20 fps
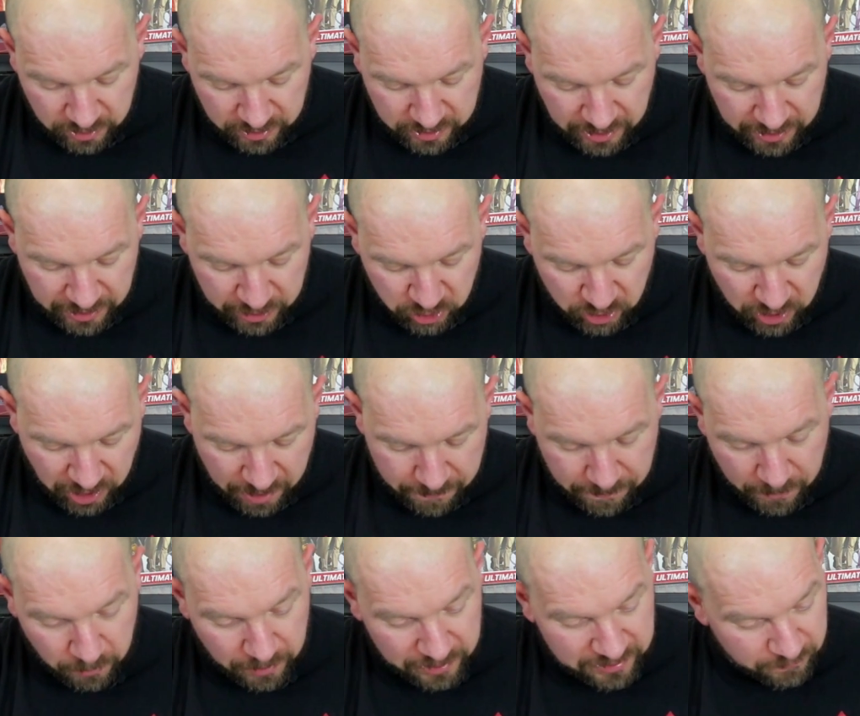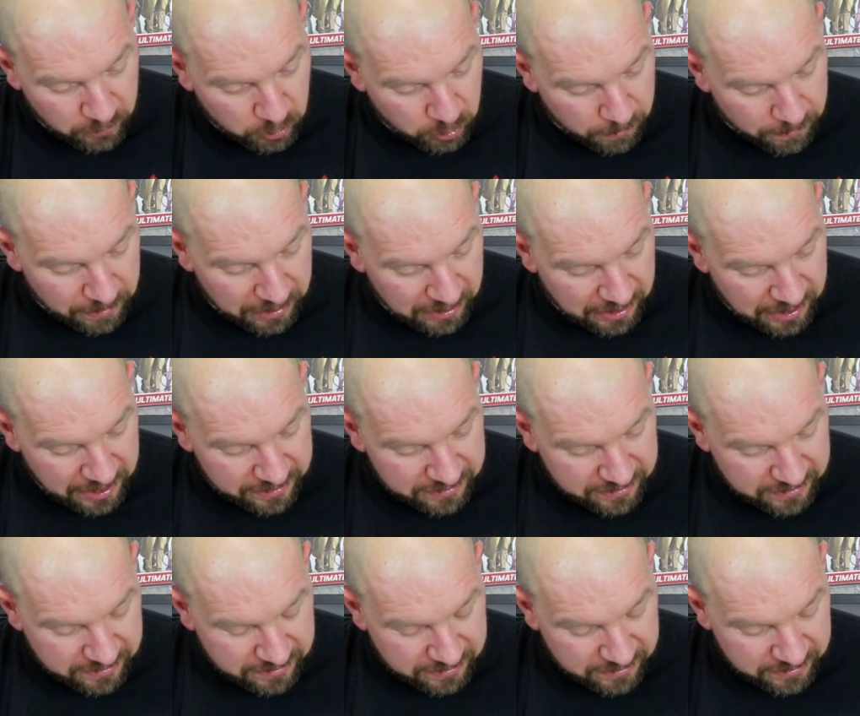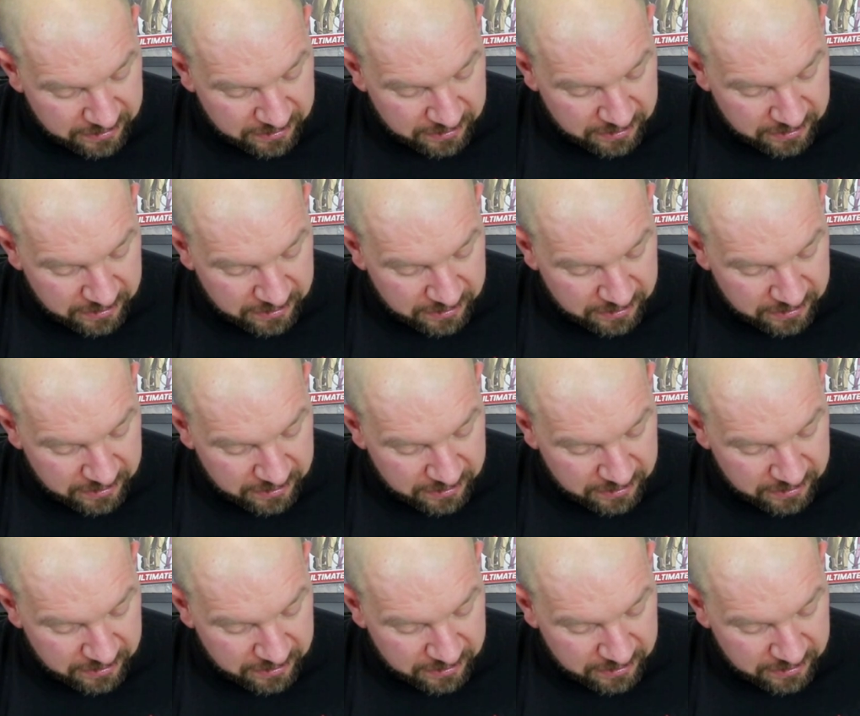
kind of chat about? Let's have a look on my list.